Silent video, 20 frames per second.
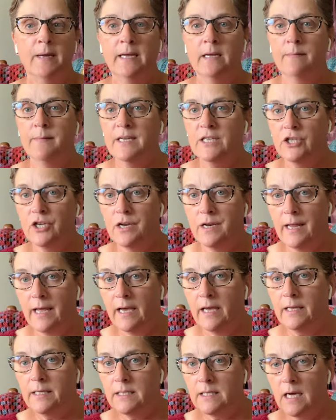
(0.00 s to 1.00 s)
commission
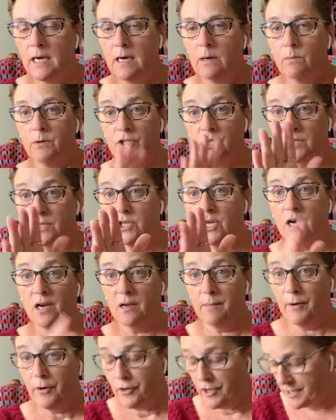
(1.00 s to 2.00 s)
knit, uh, which I'll talk
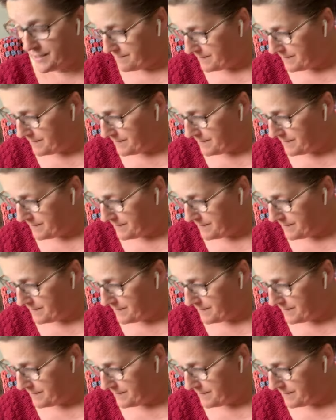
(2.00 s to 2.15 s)
about in a